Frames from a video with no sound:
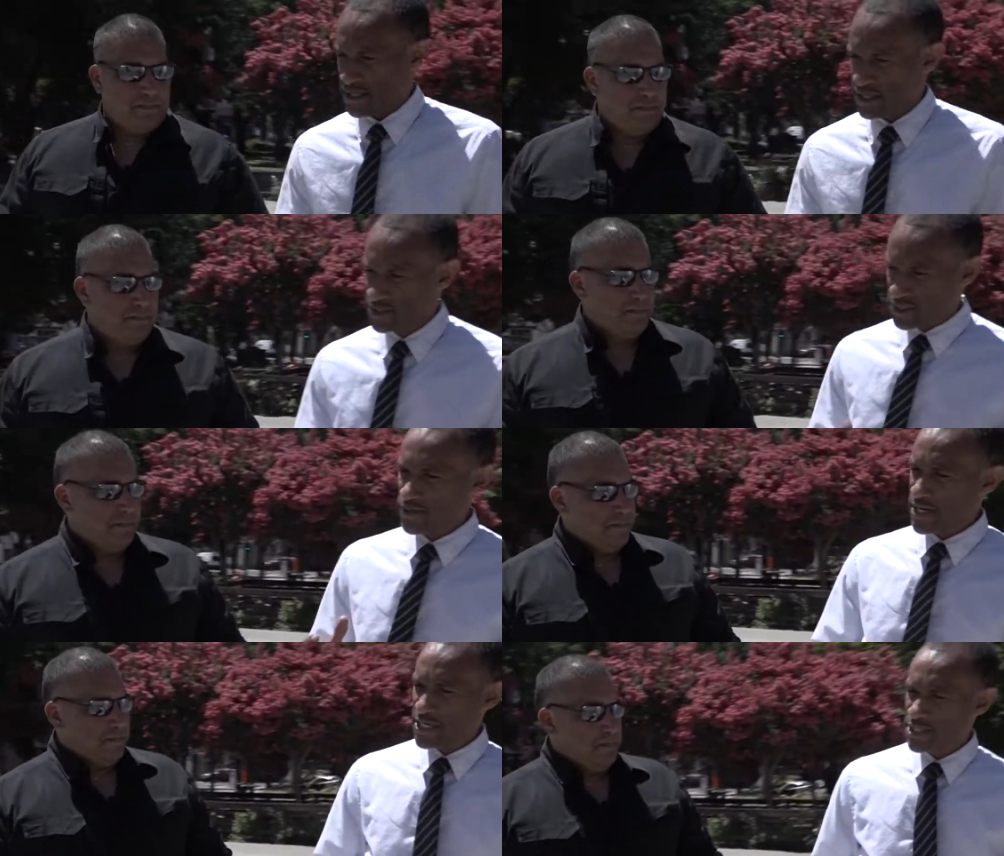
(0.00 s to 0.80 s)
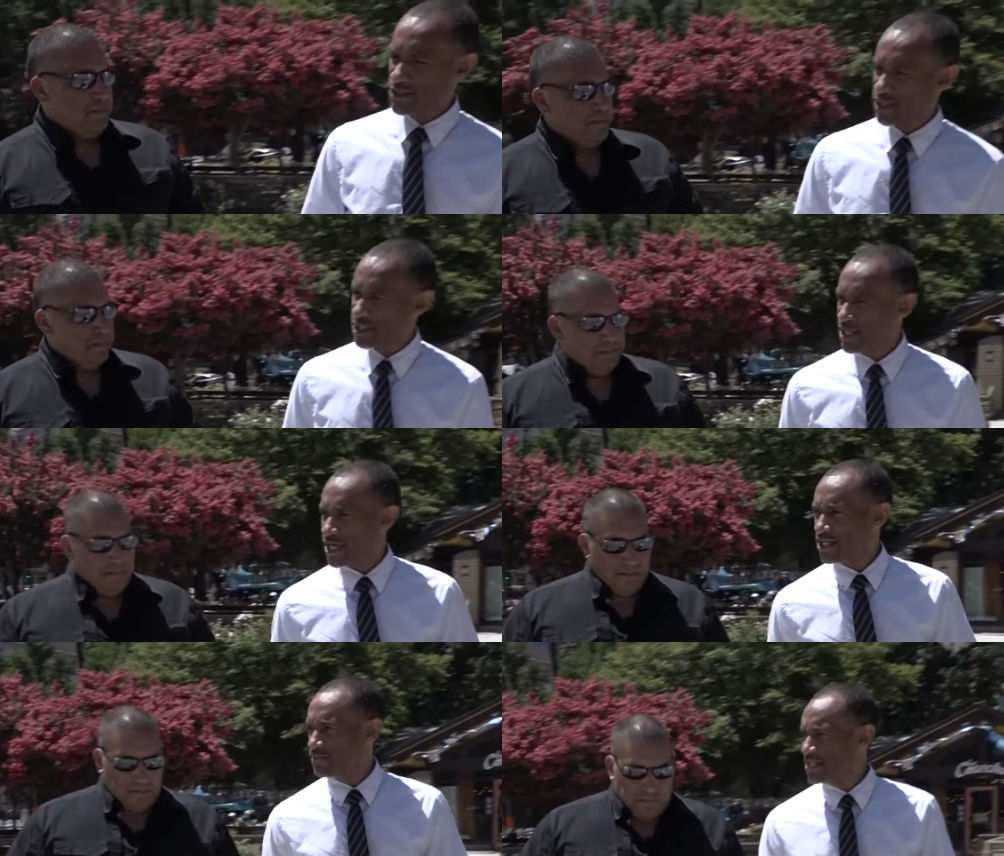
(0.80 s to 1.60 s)
Speaker 1: Is there anything
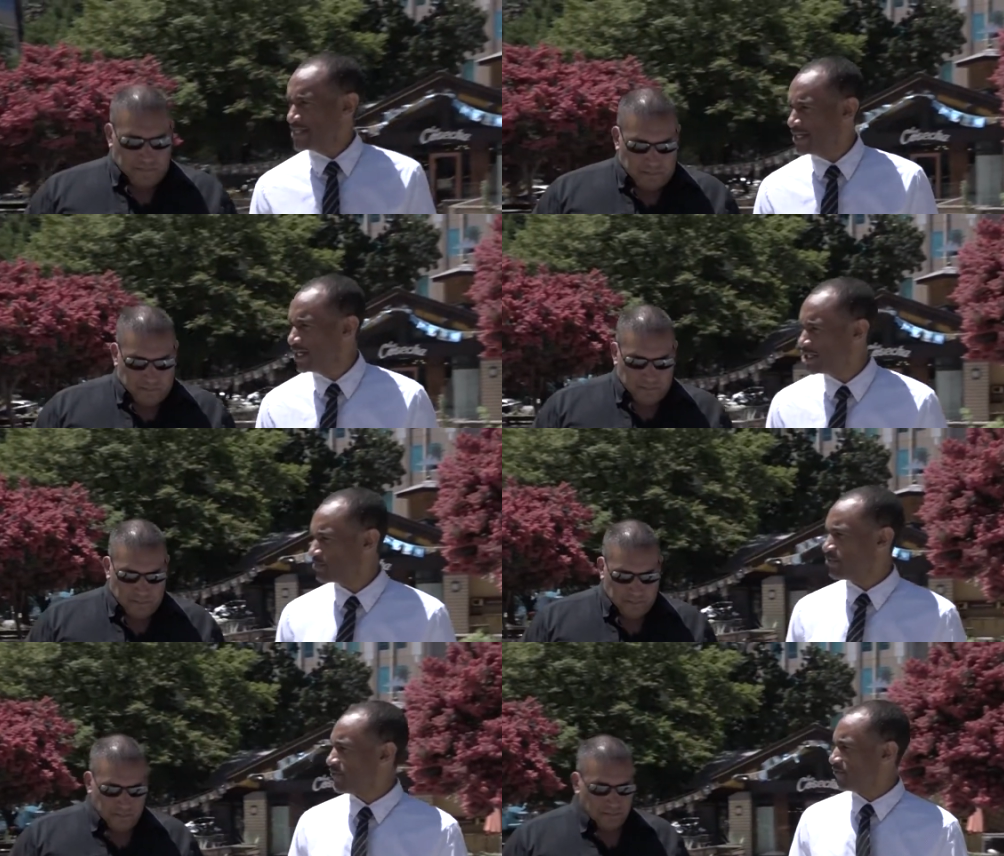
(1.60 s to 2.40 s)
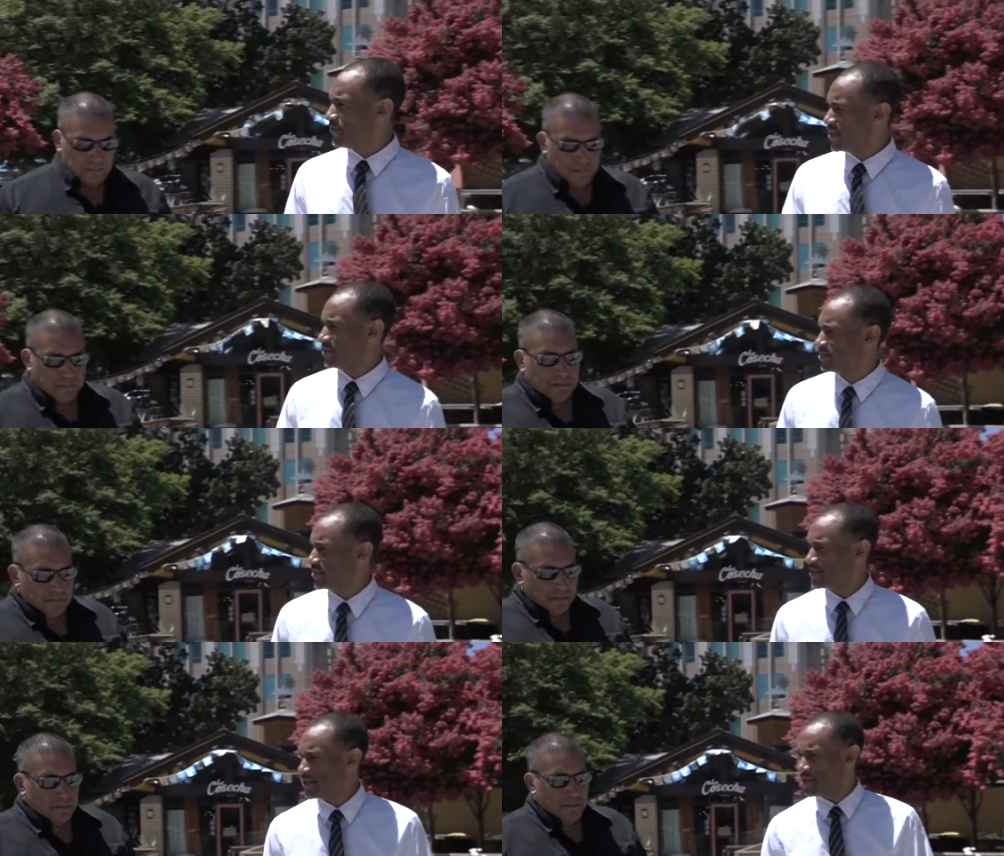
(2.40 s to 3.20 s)
that can be done to prevent
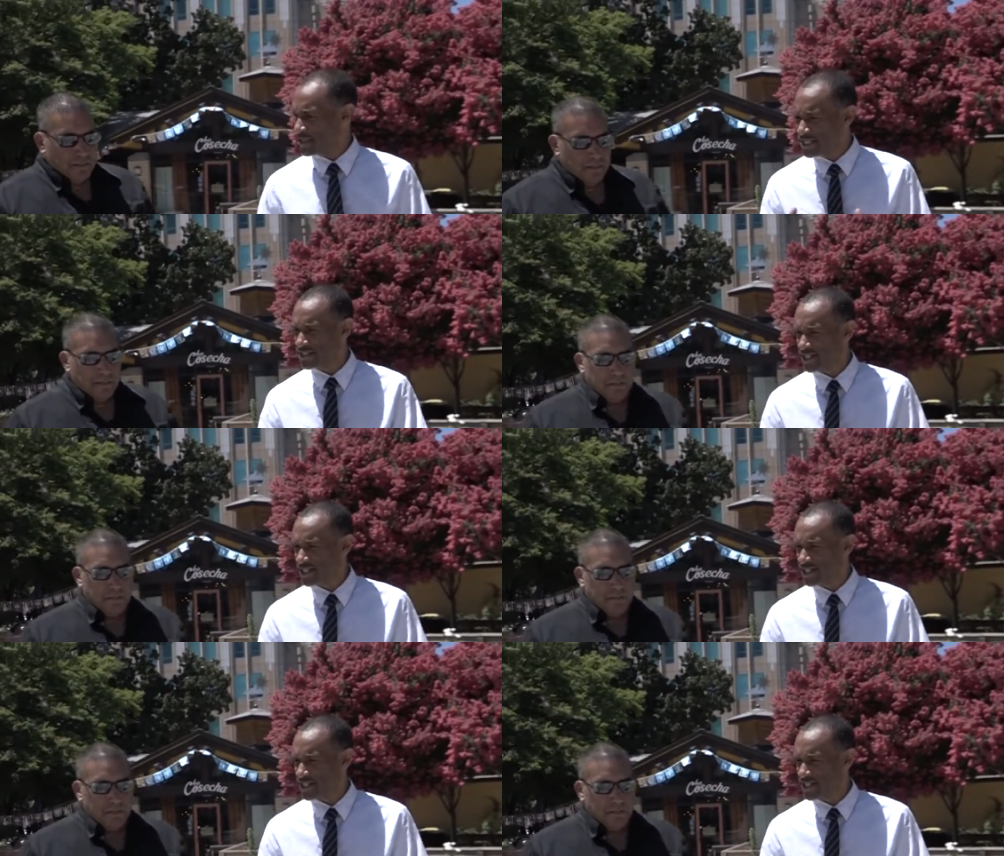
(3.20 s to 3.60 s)
these